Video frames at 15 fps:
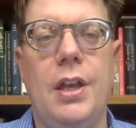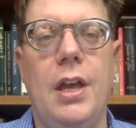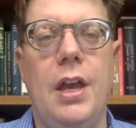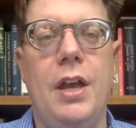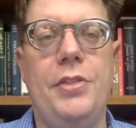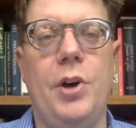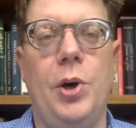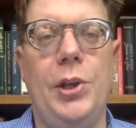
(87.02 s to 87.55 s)

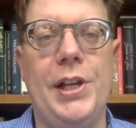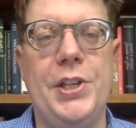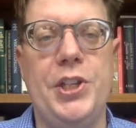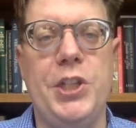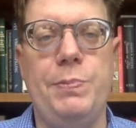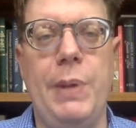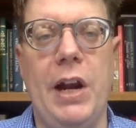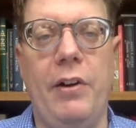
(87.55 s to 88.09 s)
and the Holy
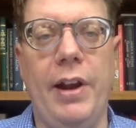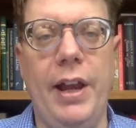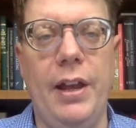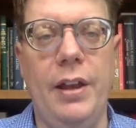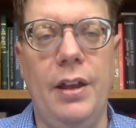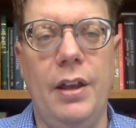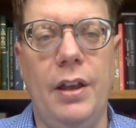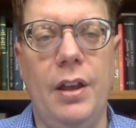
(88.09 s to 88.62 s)
Spirit
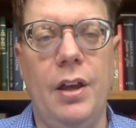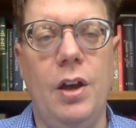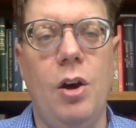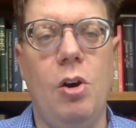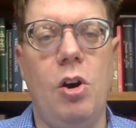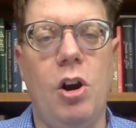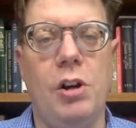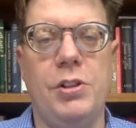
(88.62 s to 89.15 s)

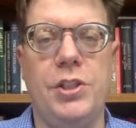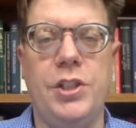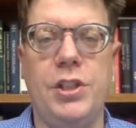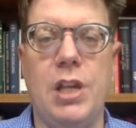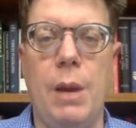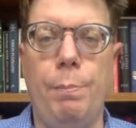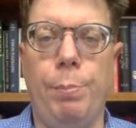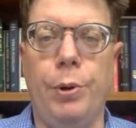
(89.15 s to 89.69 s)
are
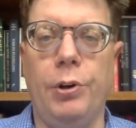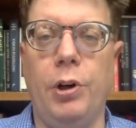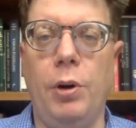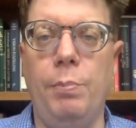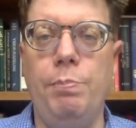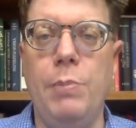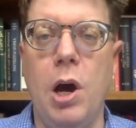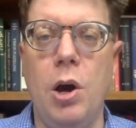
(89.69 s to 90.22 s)
temporal
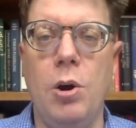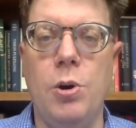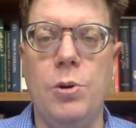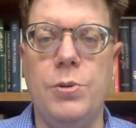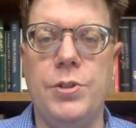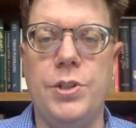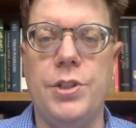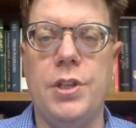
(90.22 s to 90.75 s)

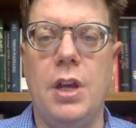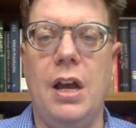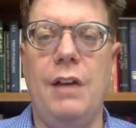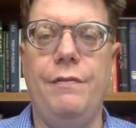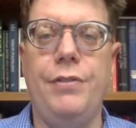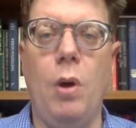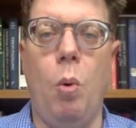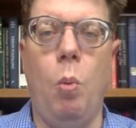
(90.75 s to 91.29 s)
modes
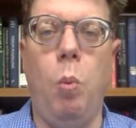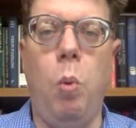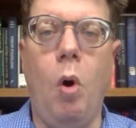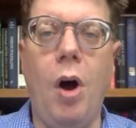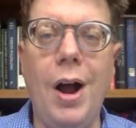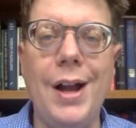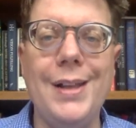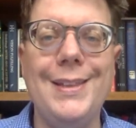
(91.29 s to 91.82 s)
of the
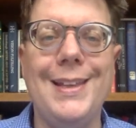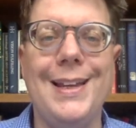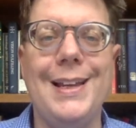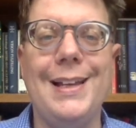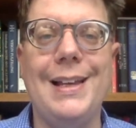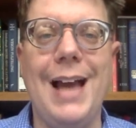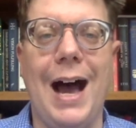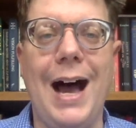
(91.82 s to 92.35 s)
one
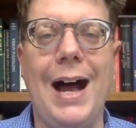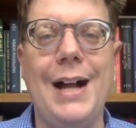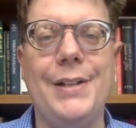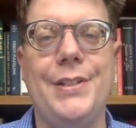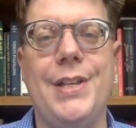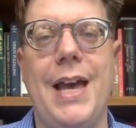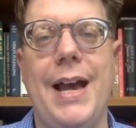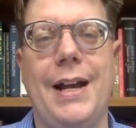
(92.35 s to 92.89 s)

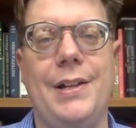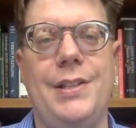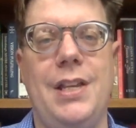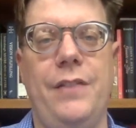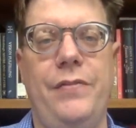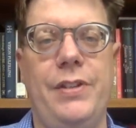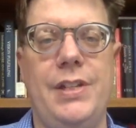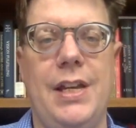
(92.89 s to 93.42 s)
God's
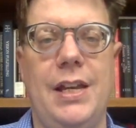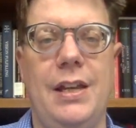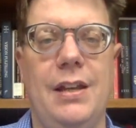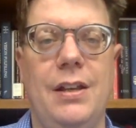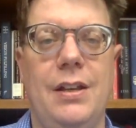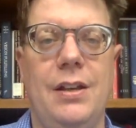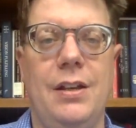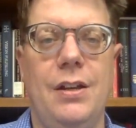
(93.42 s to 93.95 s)
activity.
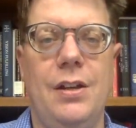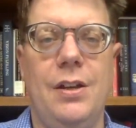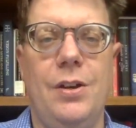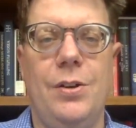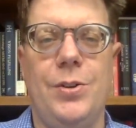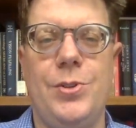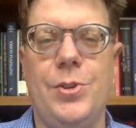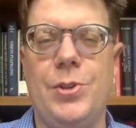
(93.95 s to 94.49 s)

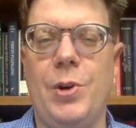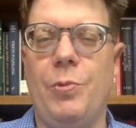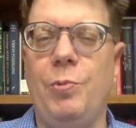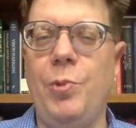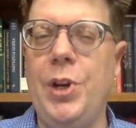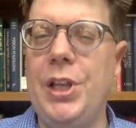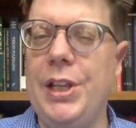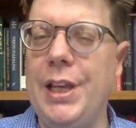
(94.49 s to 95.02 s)
So there
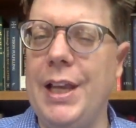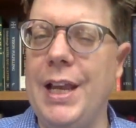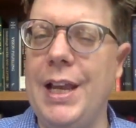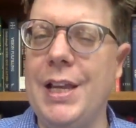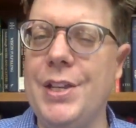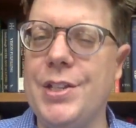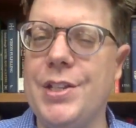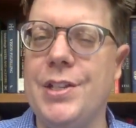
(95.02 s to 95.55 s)
really
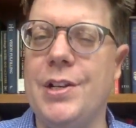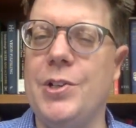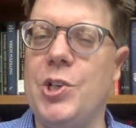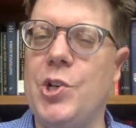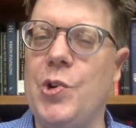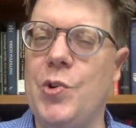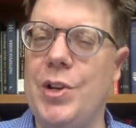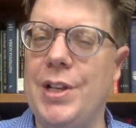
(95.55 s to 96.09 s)
isn't a
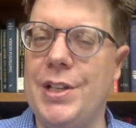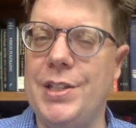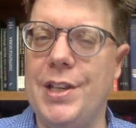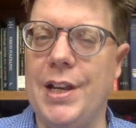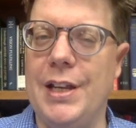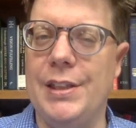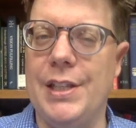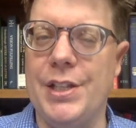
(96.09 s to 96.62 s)

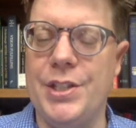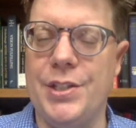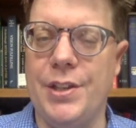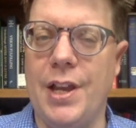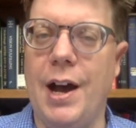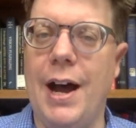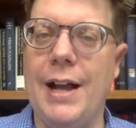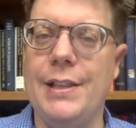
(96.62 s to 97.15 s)
Trinity in this
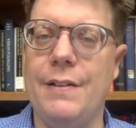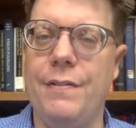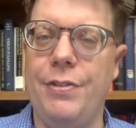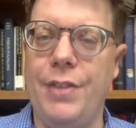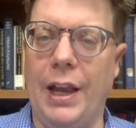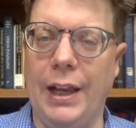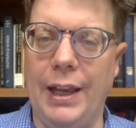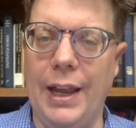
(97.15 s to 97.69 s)
kind of
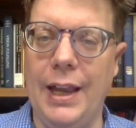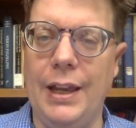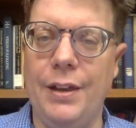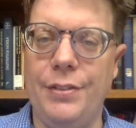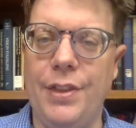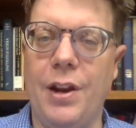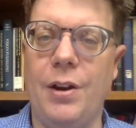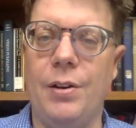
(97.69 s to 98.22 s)
thinking.
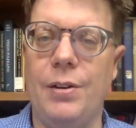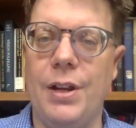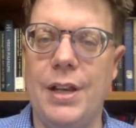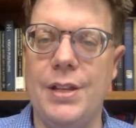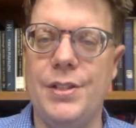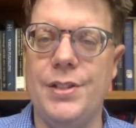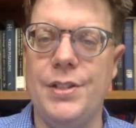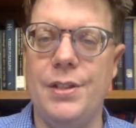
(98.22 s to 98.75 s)
There
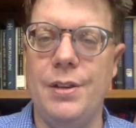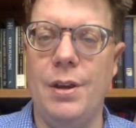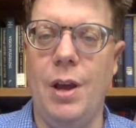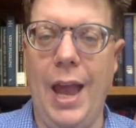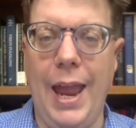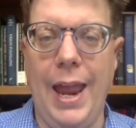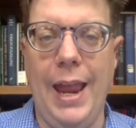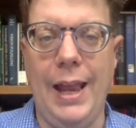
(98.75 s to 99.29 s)
is
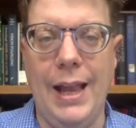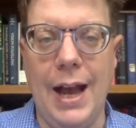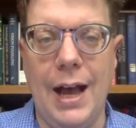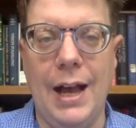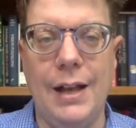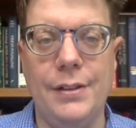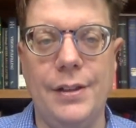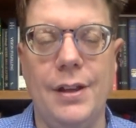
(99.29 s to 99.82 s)
a
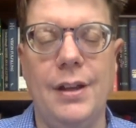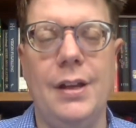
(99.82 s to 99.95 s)
God.